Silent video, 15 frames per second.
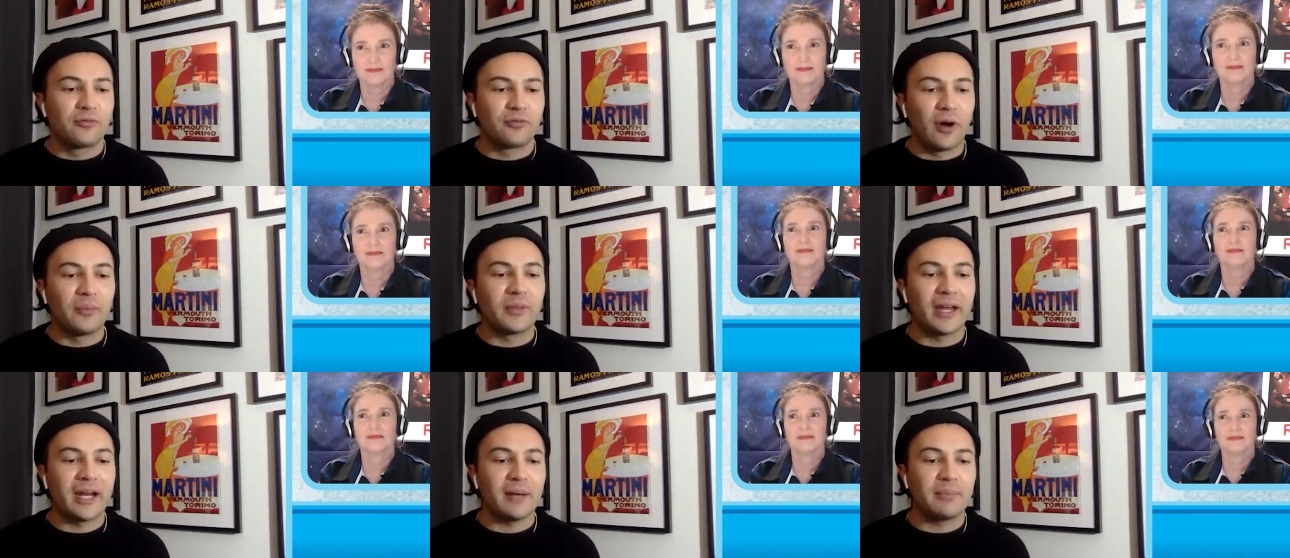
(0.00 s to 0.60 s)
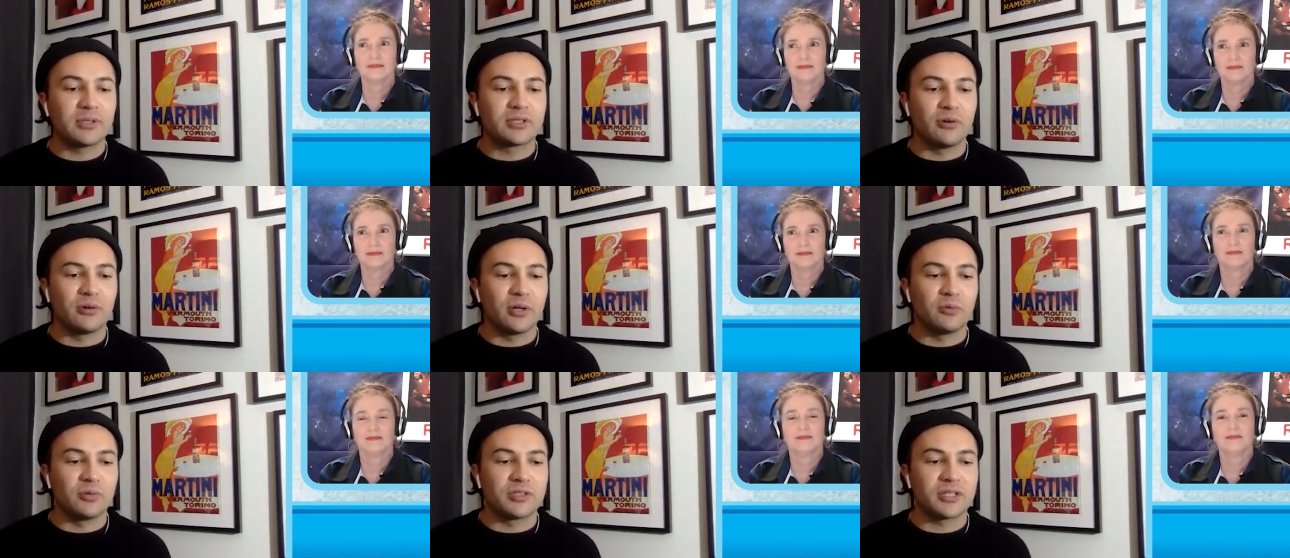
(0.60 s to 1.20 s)
Speaker 1: from that
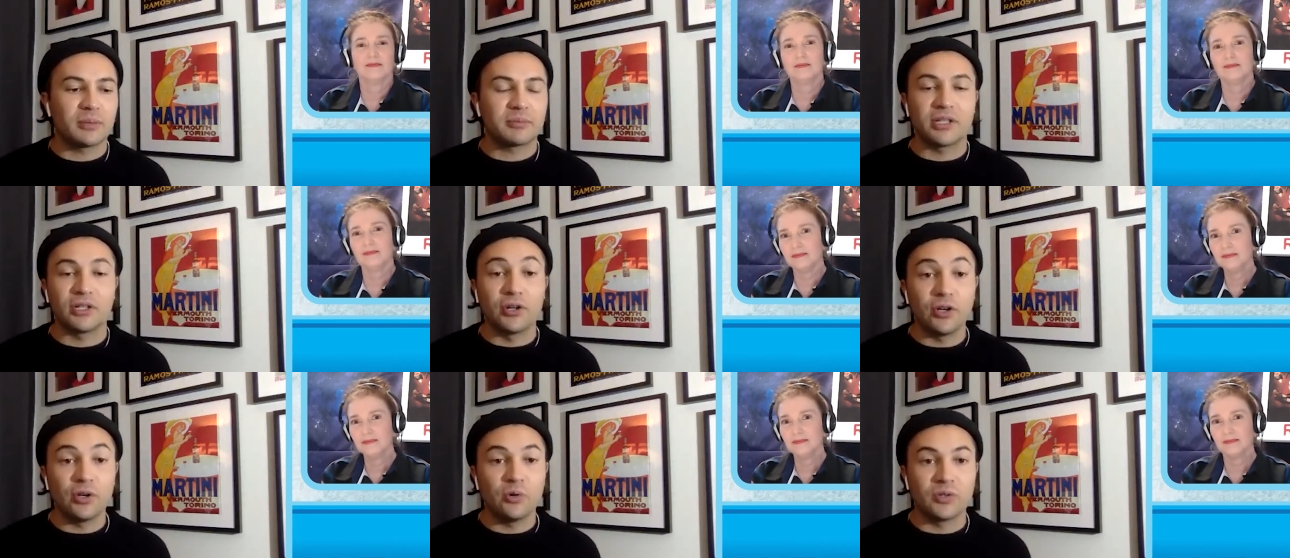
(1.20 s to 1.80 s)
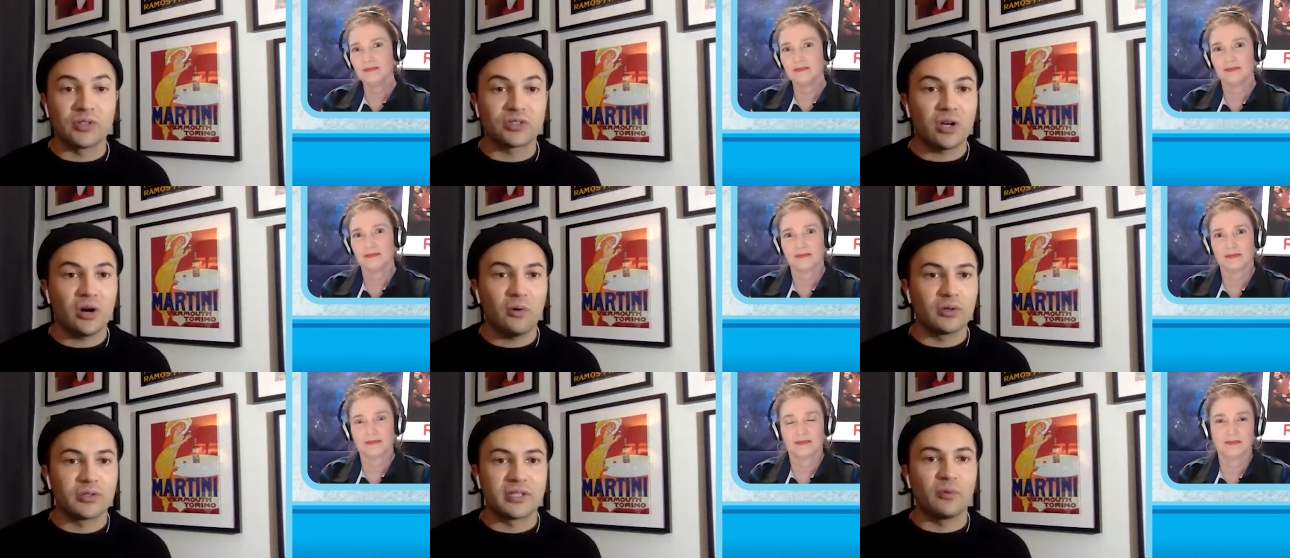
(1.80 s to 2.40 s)
episode, it was something new in
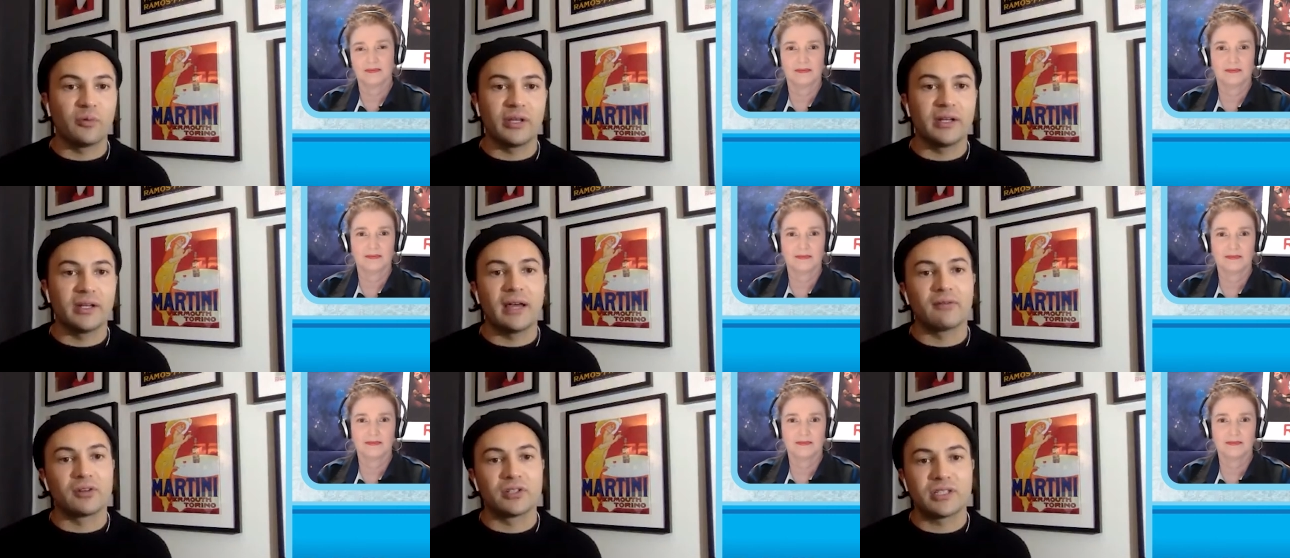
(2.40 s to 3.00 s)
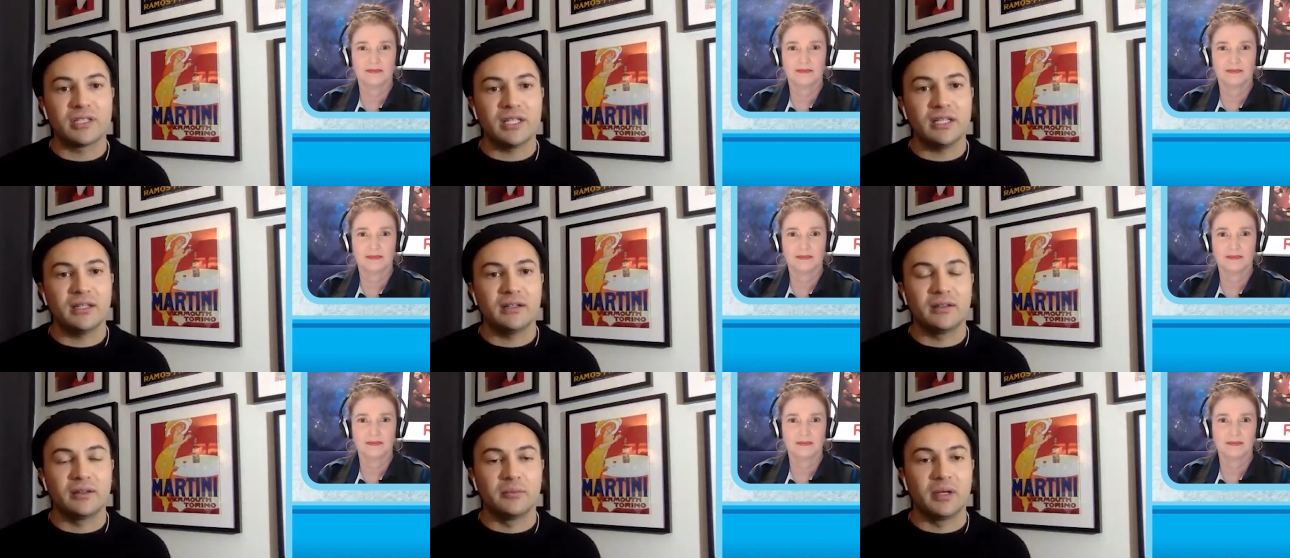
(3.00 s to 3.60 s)
Star Wars that we had never
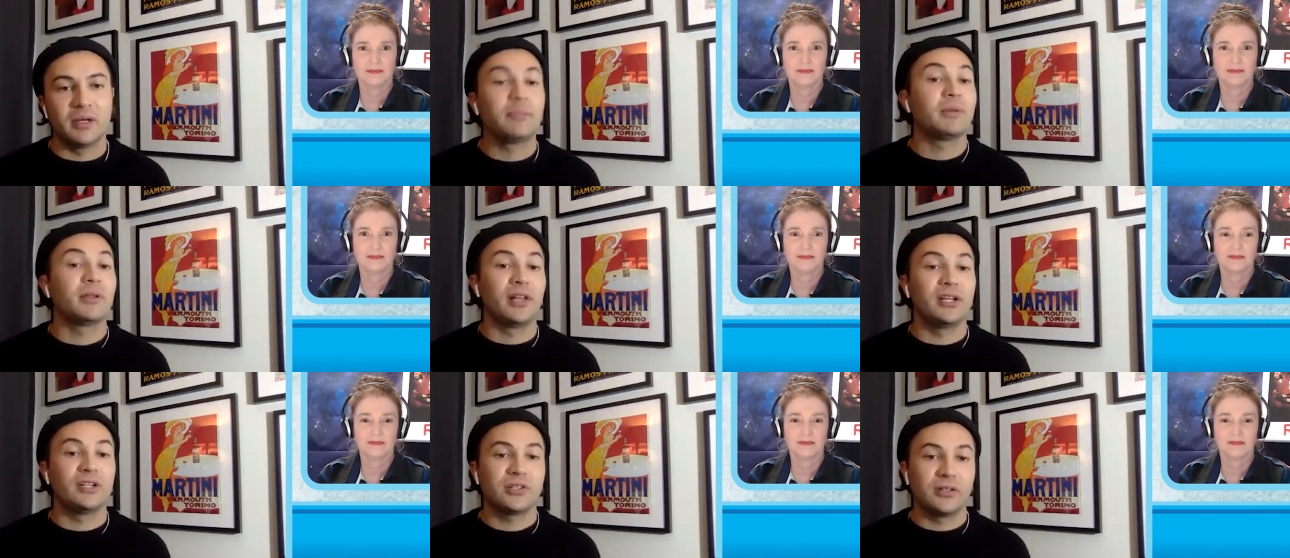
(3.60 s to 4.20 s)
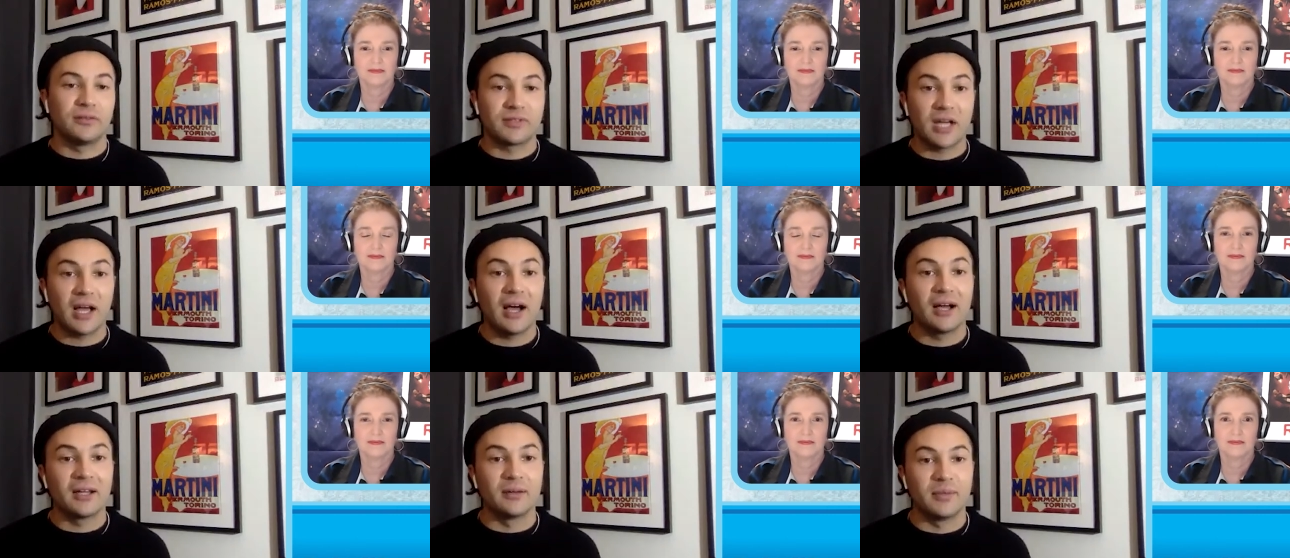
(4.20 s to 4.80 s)
seen the manipulation of
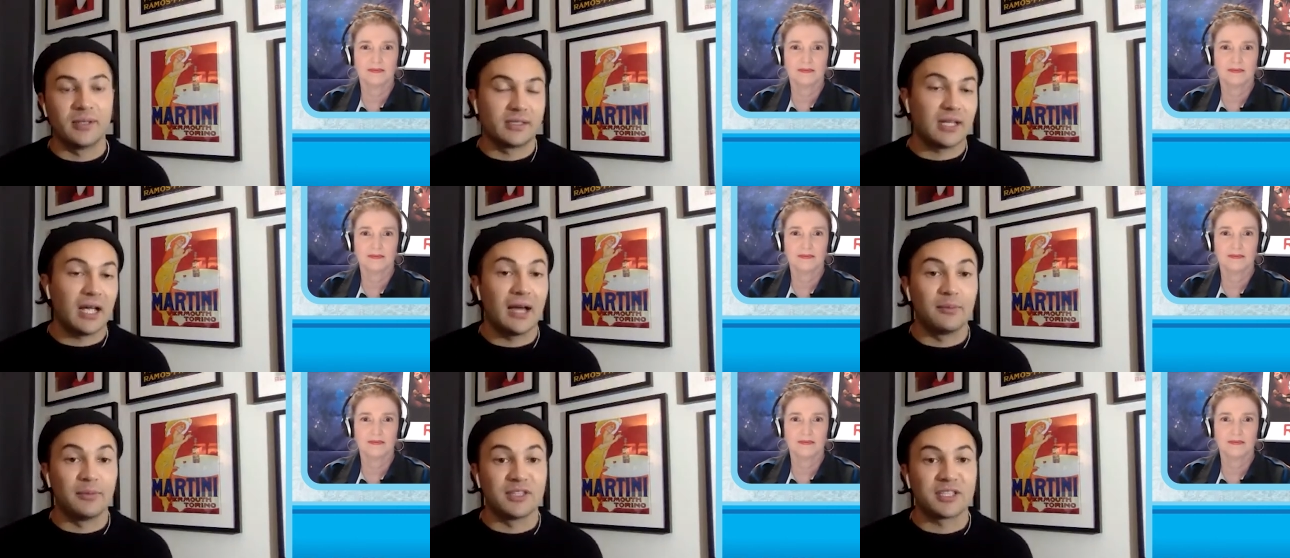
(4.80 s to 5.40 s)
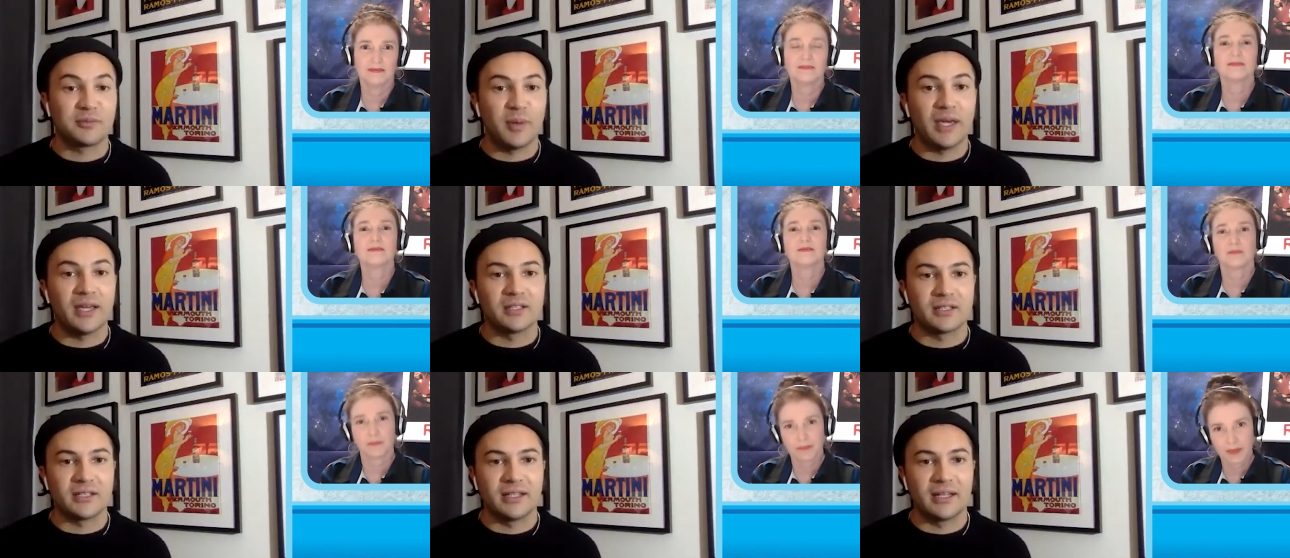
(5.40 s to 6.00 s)
time and time and
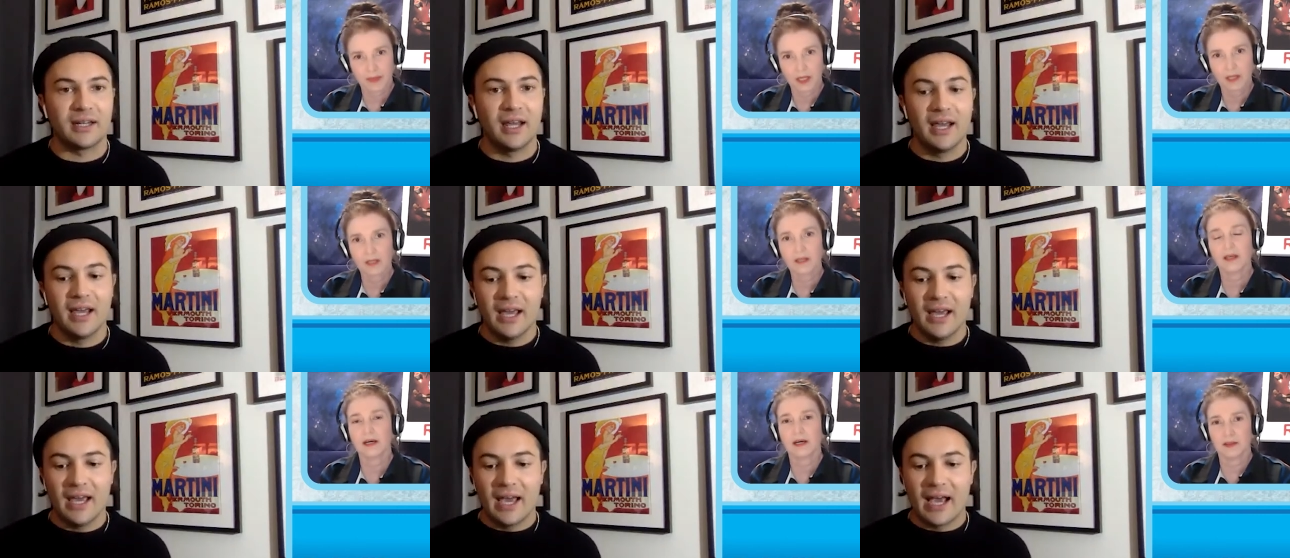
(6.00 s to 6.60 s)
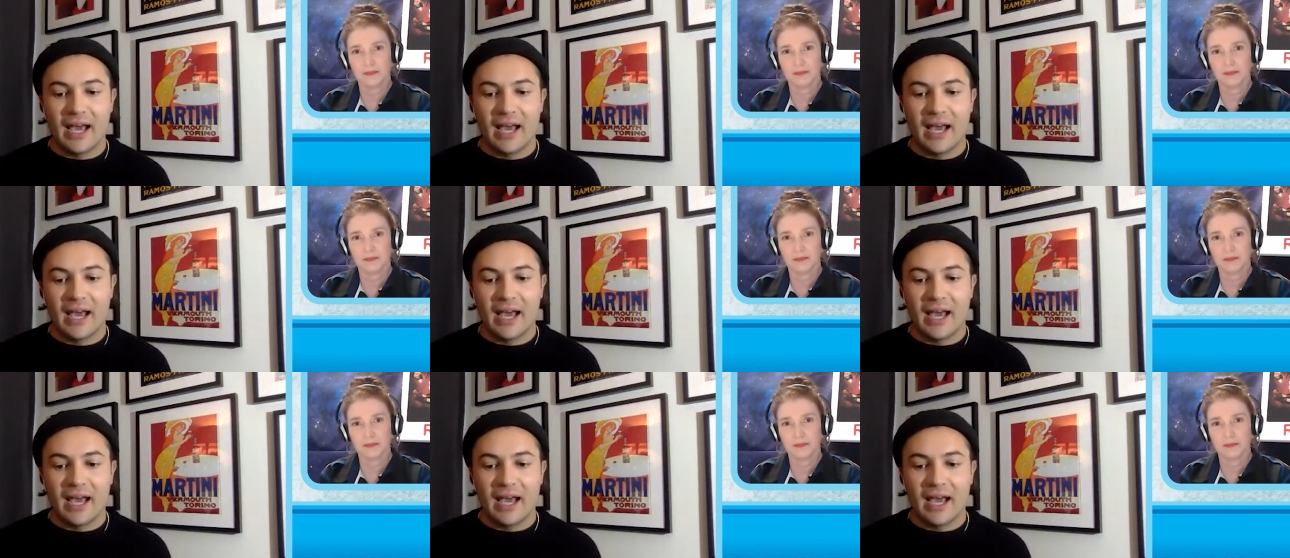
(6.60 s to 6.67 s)
space and yeah.